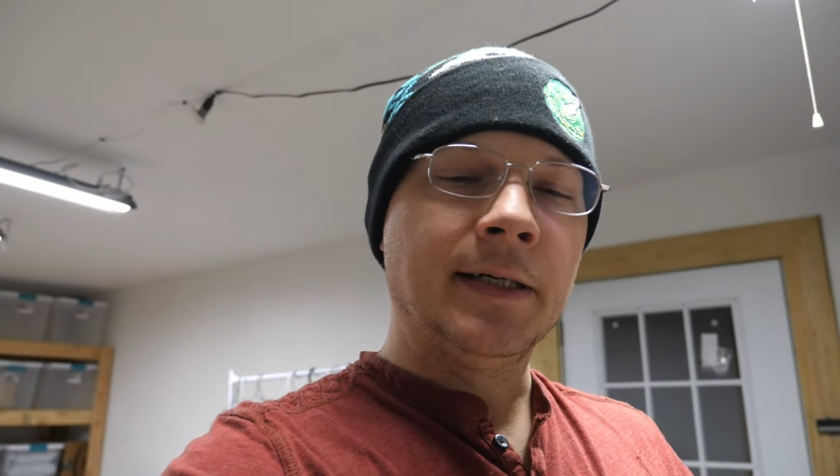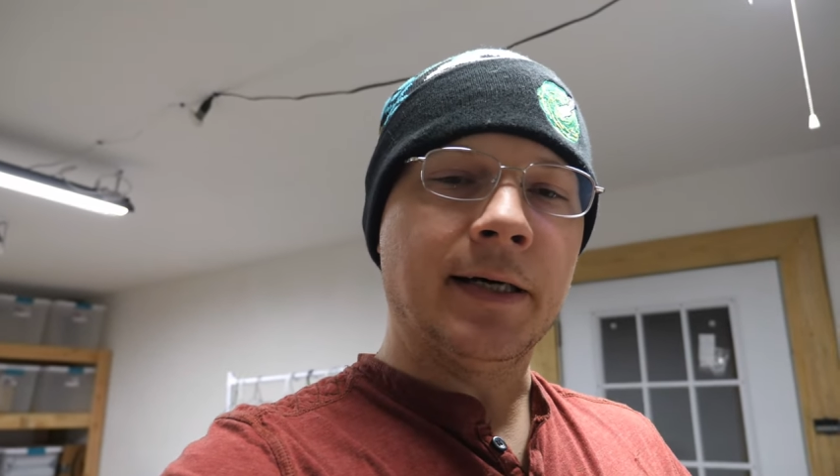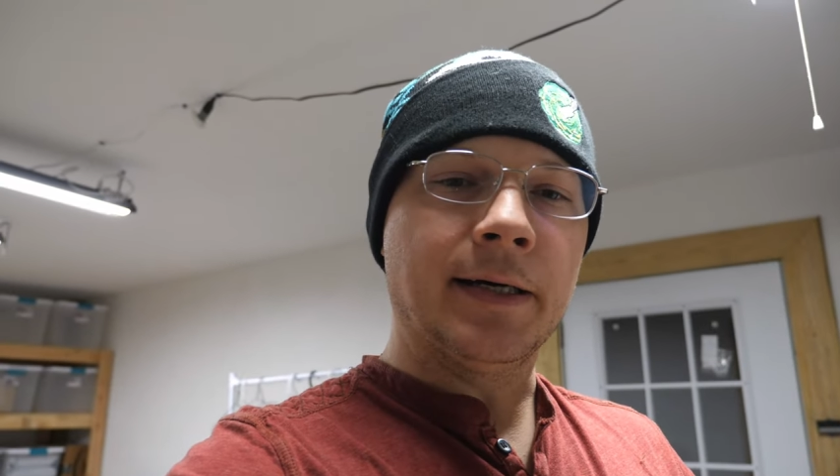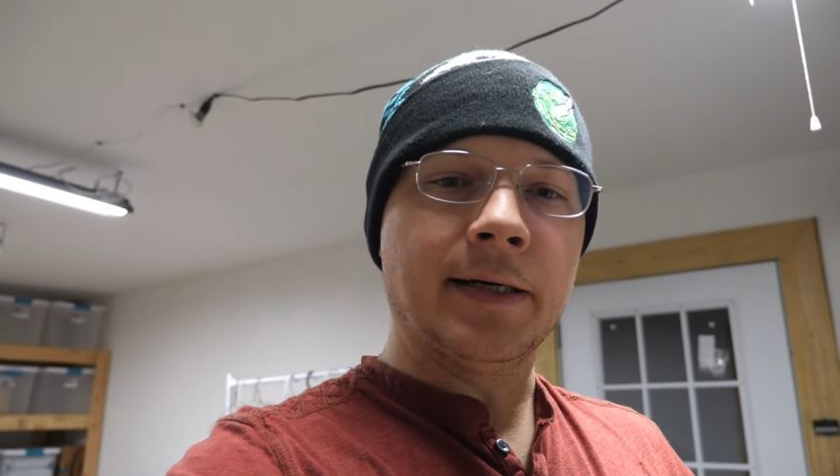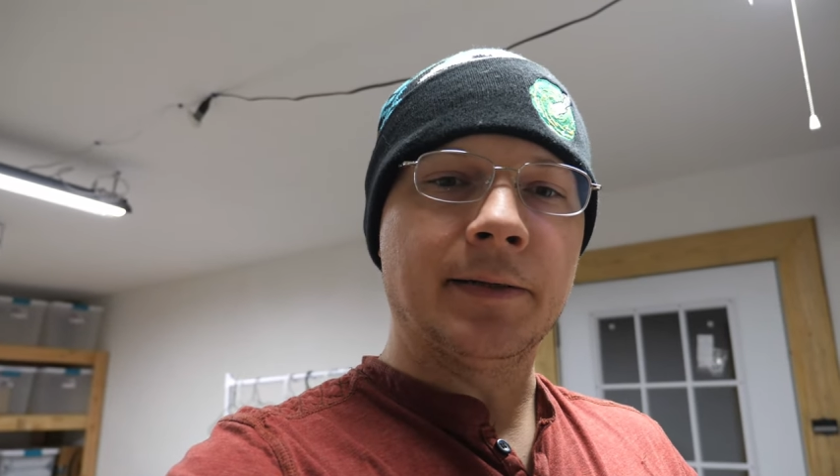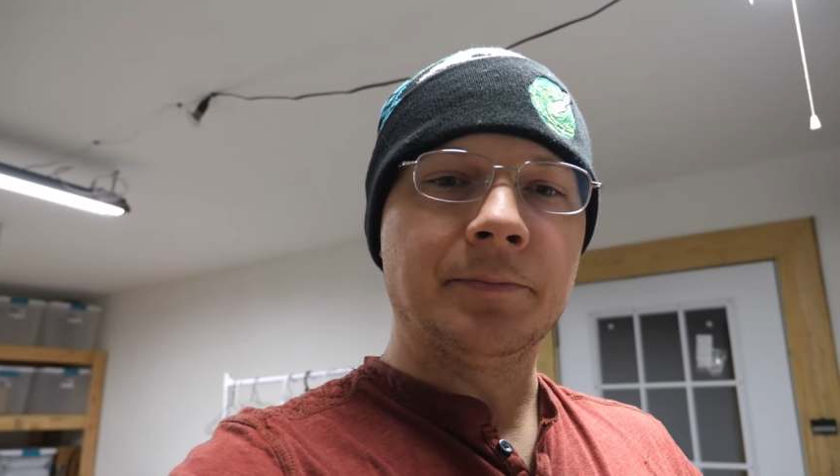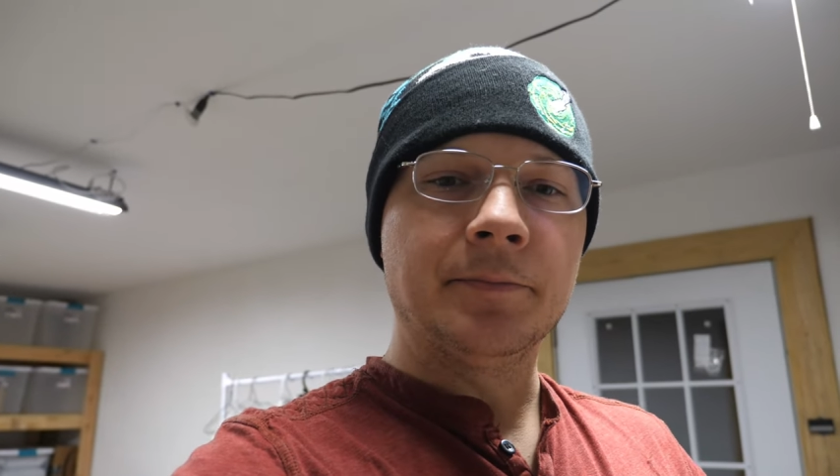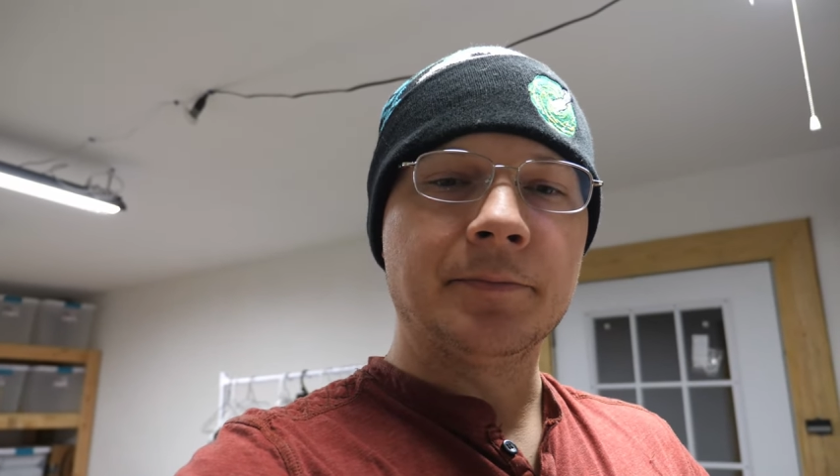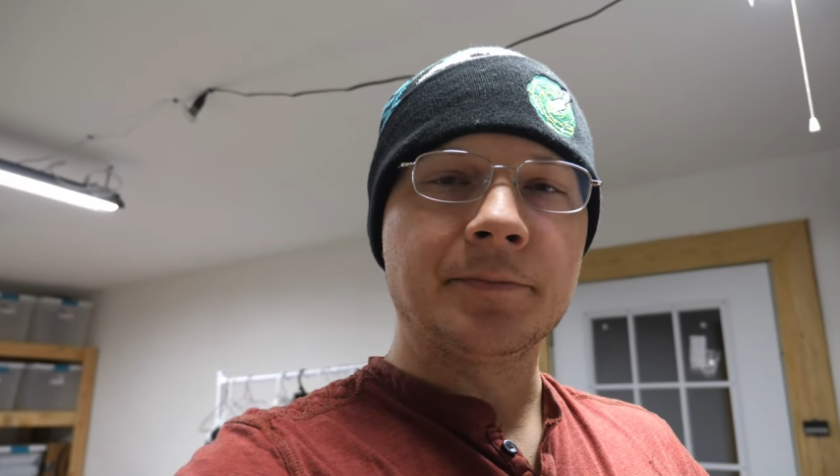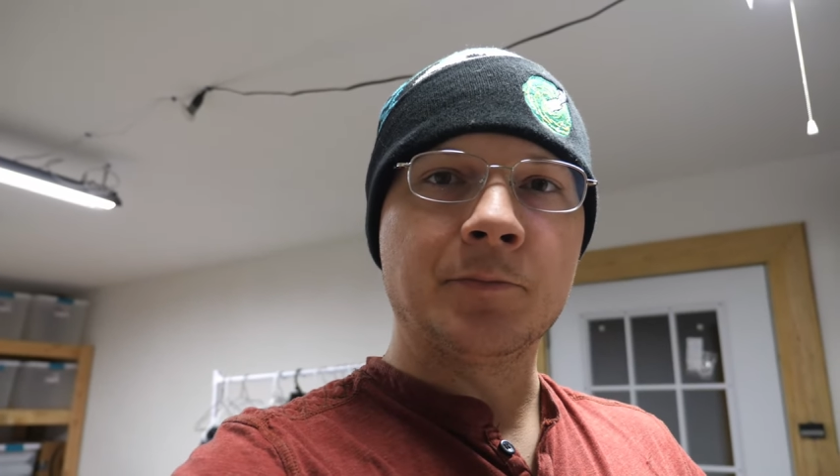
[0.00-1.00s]
um,
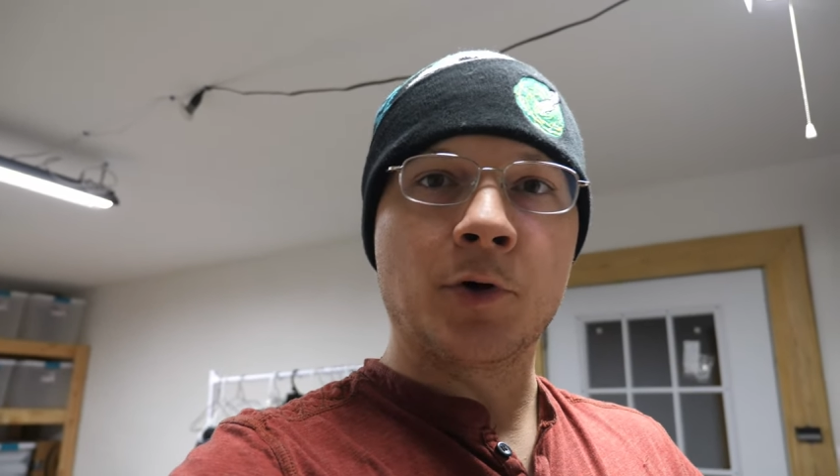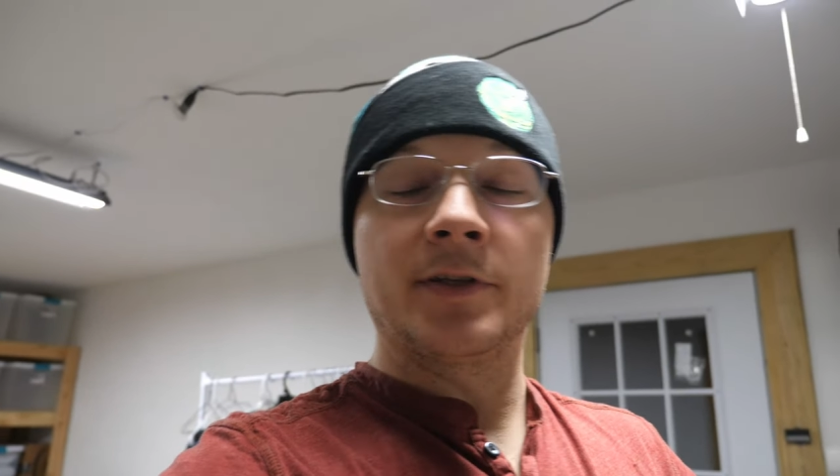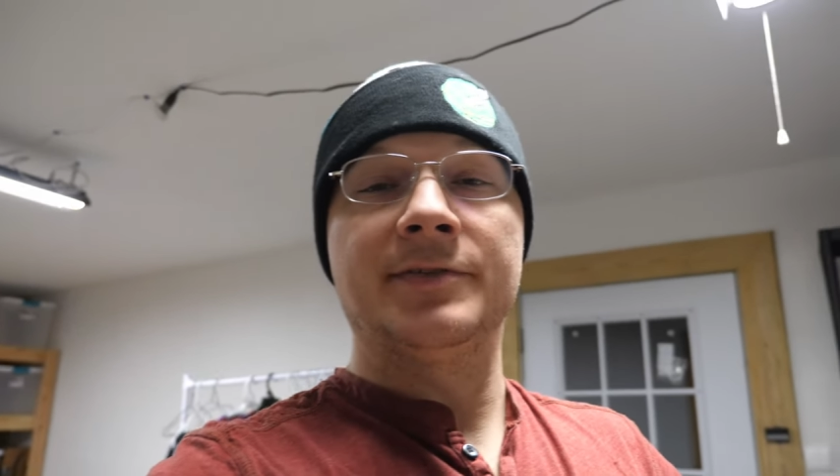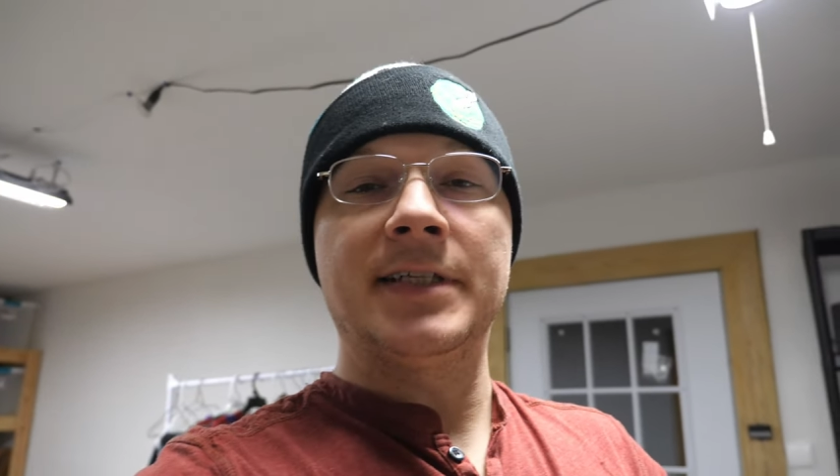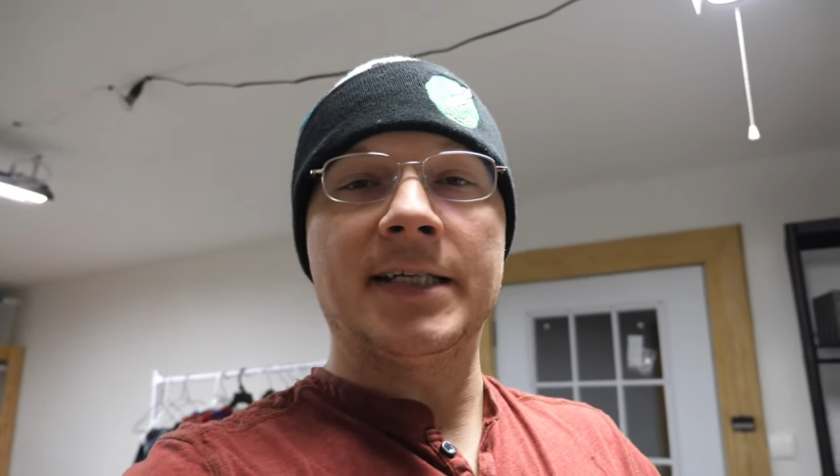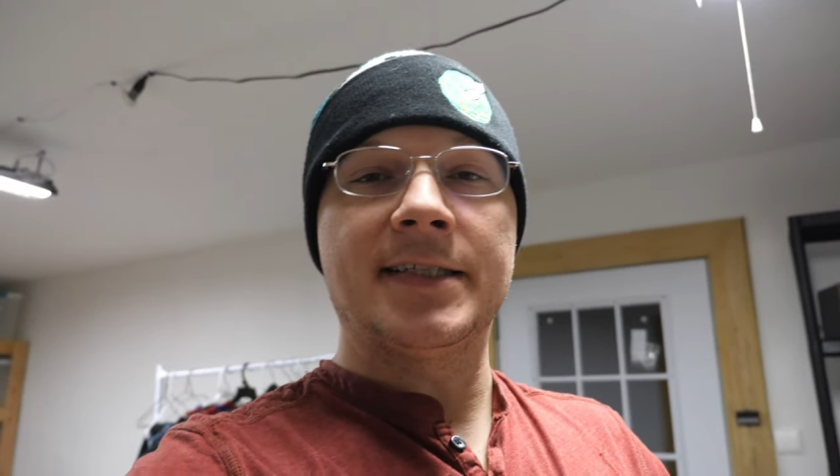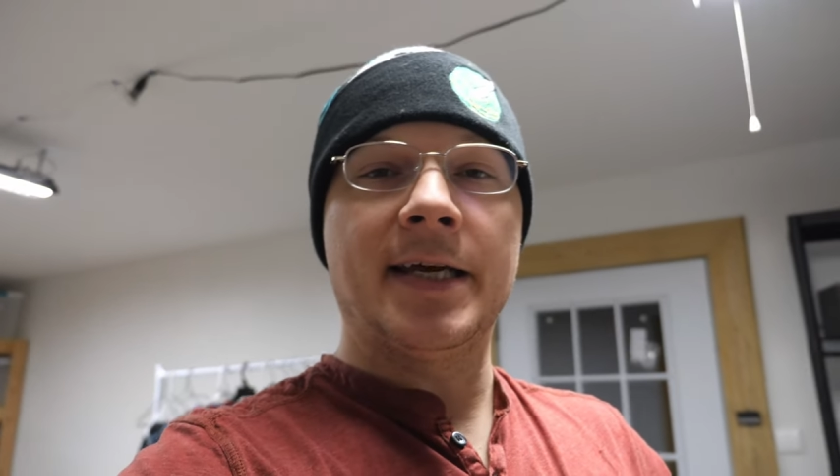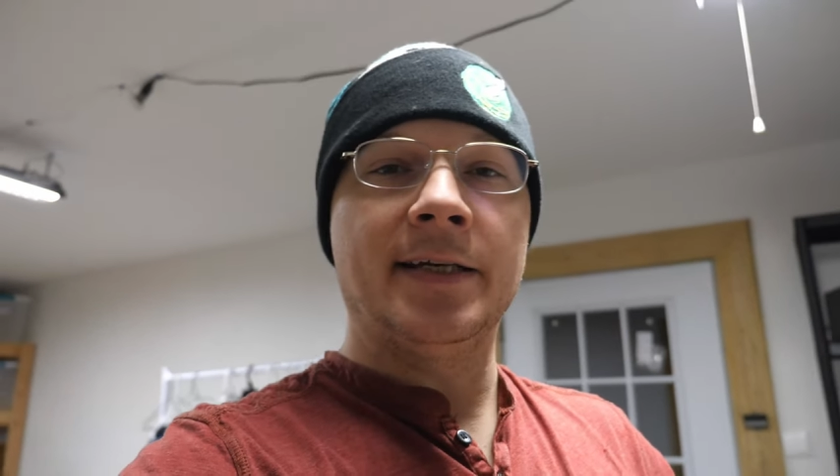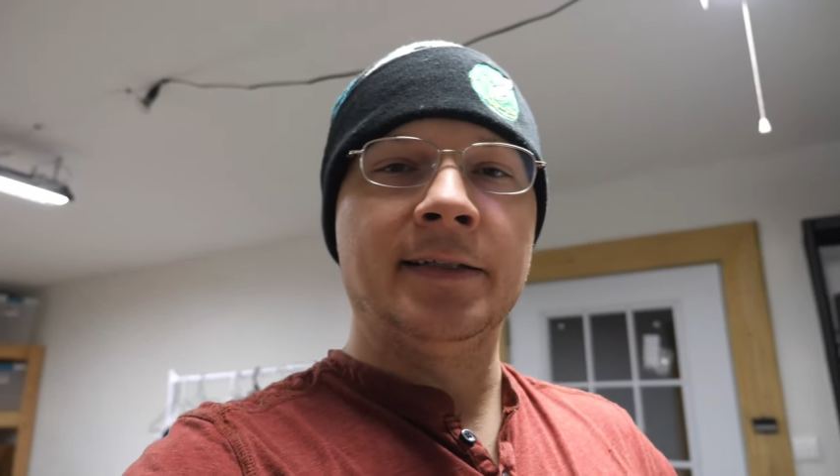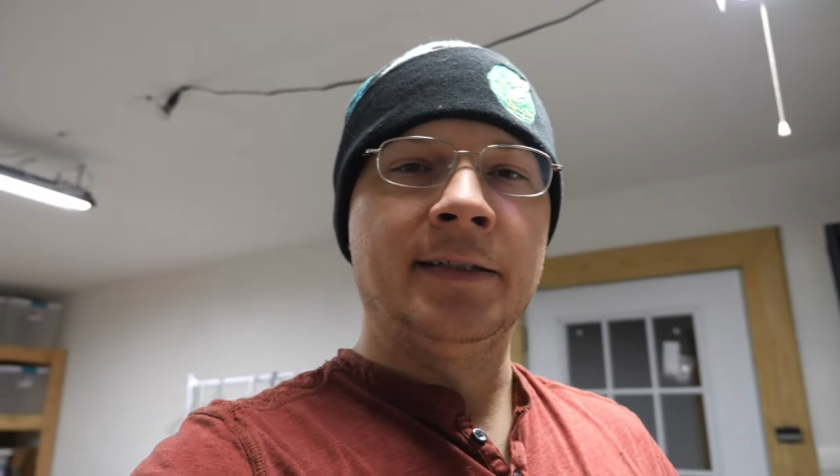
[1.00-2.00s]
worth of test
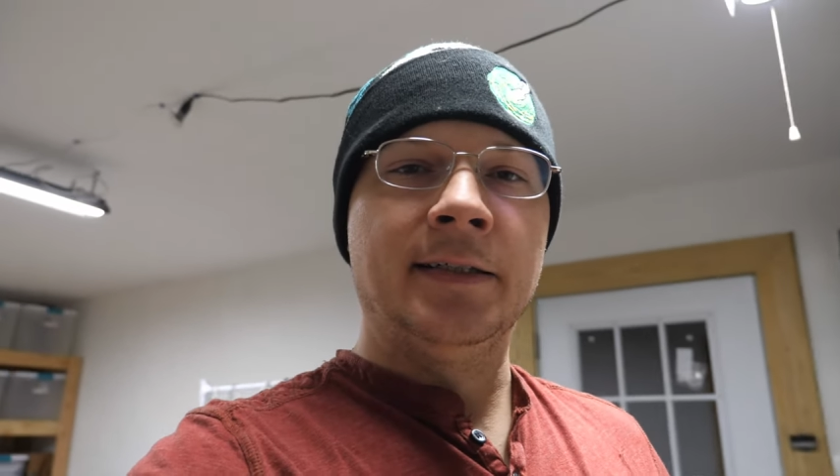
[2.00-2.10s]
data.